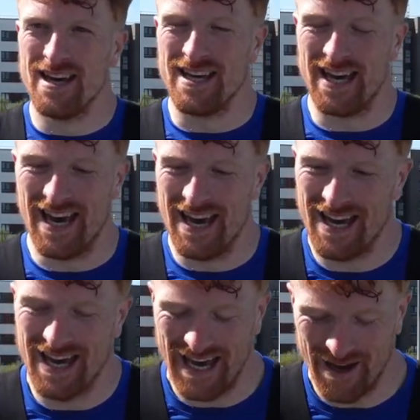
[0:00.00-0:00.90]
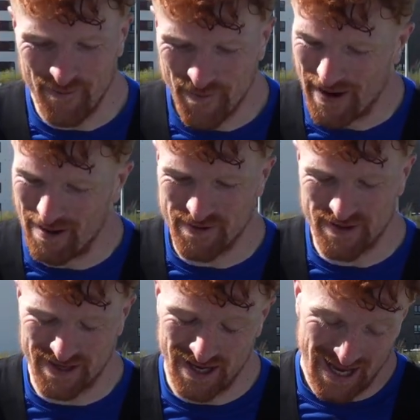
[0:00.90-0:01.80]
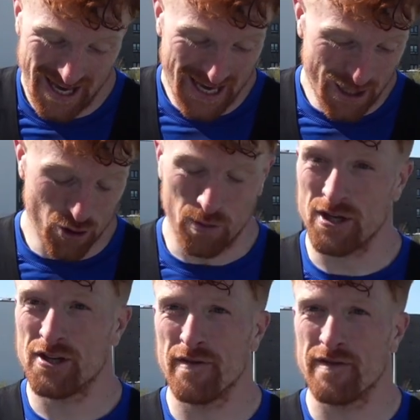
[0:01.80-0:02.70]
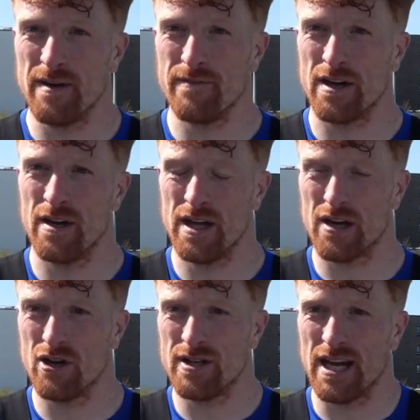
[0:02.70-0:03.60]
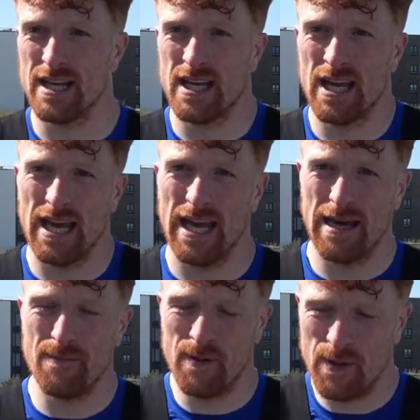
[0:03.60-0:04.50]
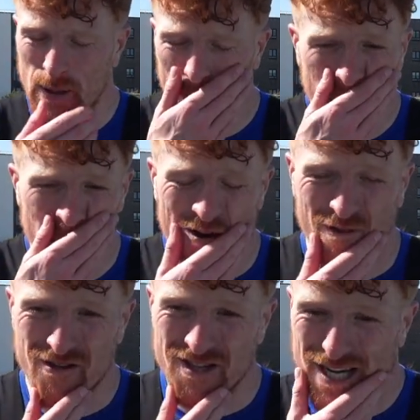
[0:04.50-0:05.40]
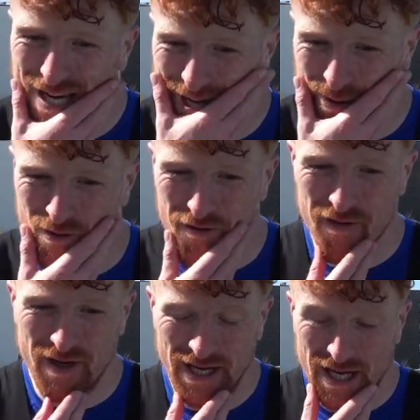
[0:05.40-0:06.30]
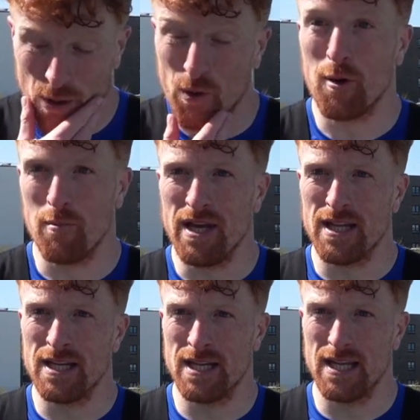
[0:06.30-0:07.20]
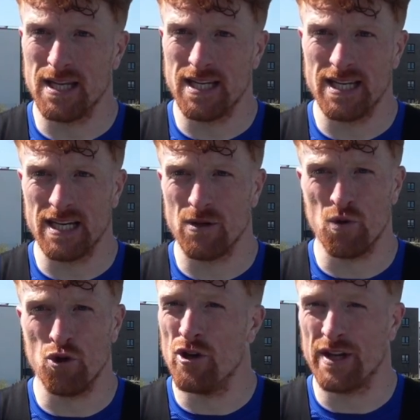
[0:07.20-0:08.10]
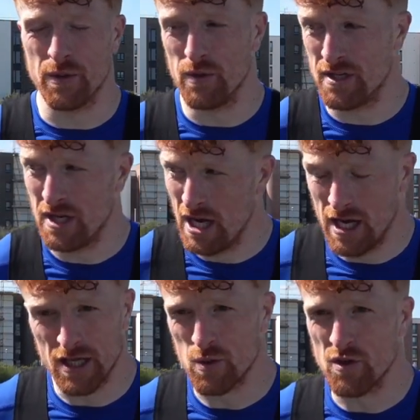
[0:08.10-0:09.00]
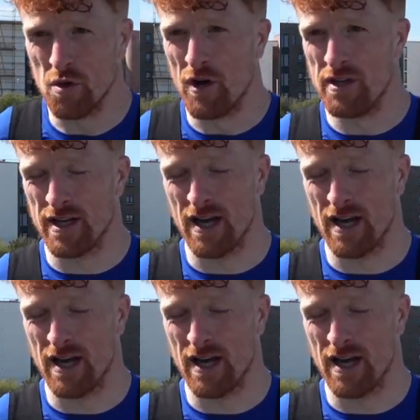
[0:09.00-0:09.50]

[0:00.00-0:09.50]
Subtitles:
Yeah, I was, you know, it was a tough game there. They're a good side. Obviously, we're unbeaten the season, and we knew this was the one.